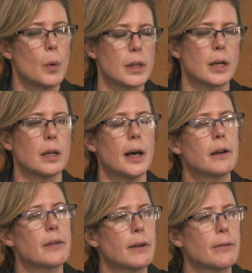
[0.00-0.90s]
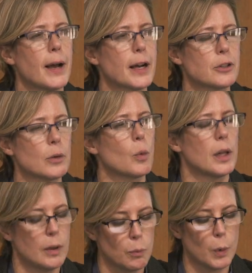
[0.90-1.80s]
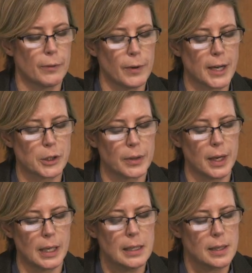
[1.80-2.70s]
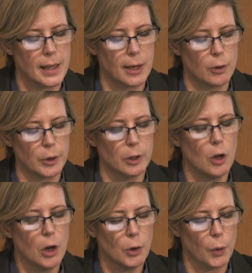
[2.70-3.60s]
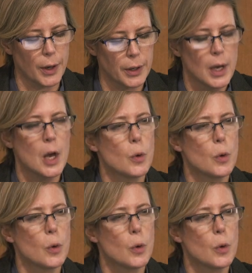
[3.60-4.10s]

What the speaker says: We think a lot of that factor, what factored that into that over the long run,